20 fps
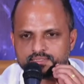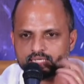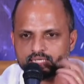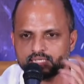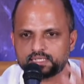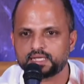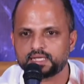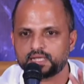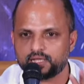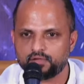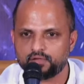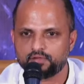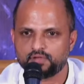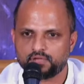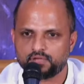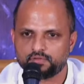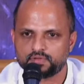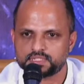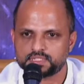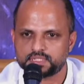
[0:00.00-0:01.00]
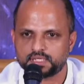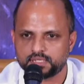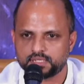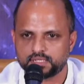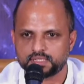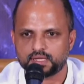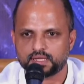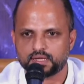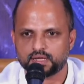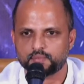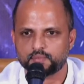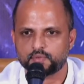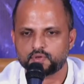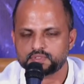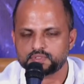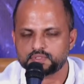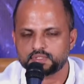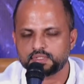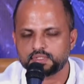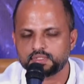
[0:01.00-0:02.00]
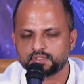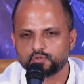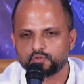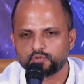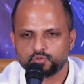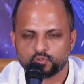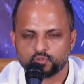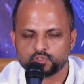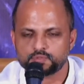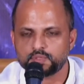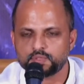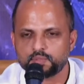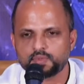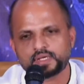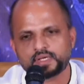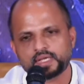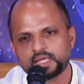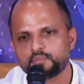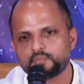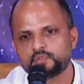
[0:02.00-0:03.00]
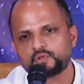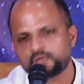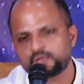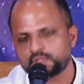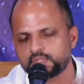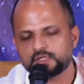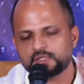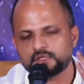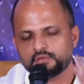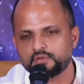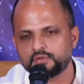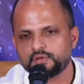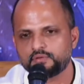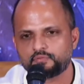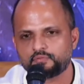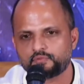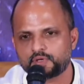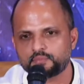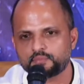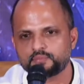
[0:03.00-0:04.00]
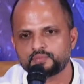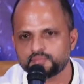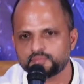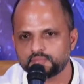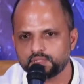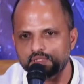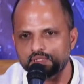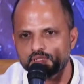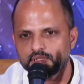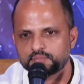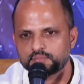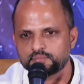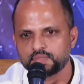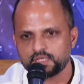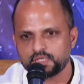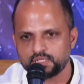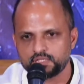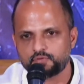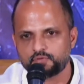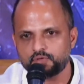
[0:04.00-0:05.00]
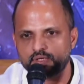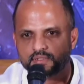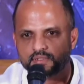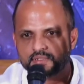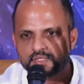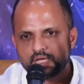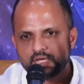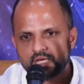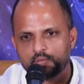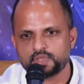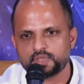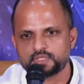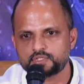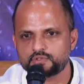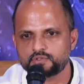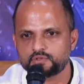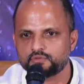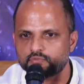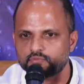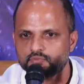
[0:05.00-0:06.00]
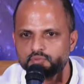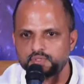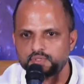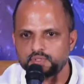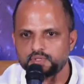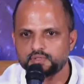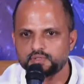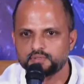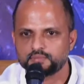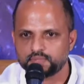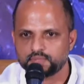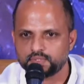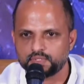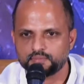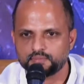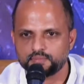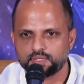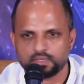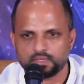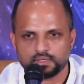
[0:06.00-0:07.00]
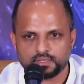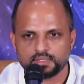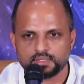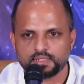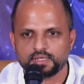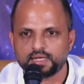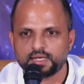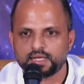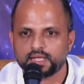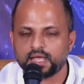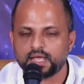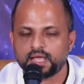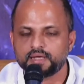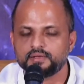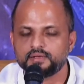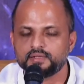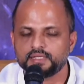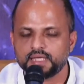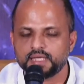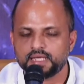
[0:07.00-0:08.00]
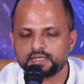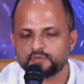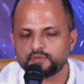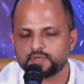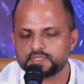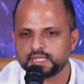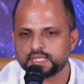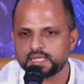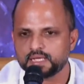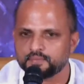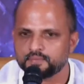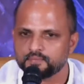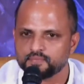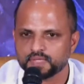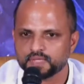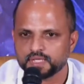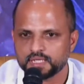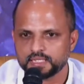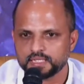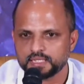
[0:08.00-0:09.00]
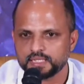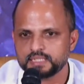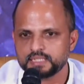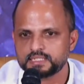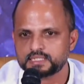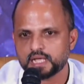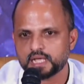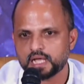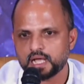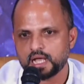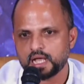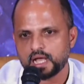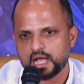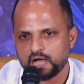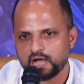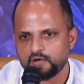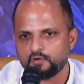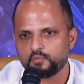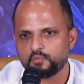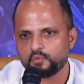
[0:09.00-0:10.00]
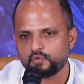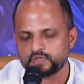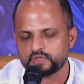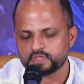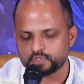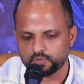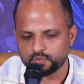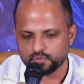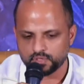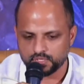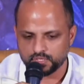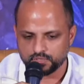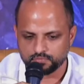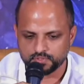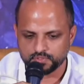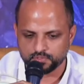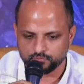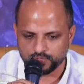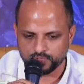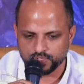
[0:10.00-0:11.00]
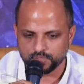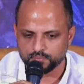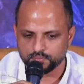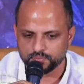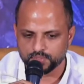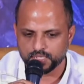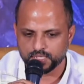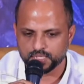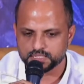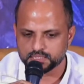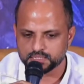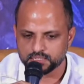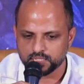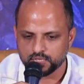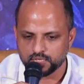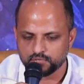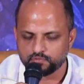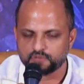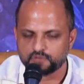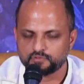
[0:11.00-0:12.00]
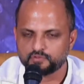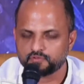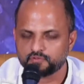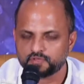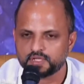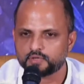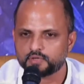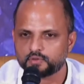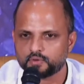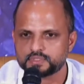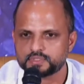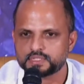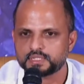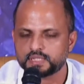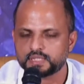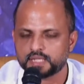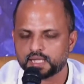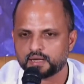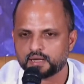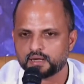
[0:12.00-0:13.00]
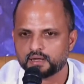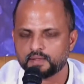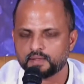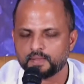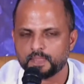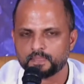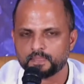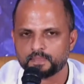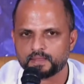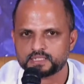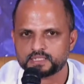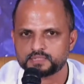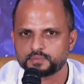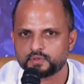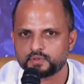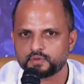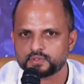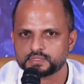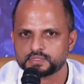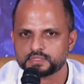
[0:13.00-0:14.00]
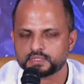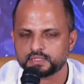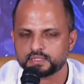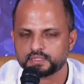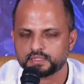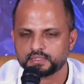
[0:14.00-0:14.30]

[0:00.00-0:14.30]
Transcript: technique I have ever seen in Kerala, because those people came together from different places of like, and it was like, it's our movie. So if the film hits 150 crores in Kerala, that's because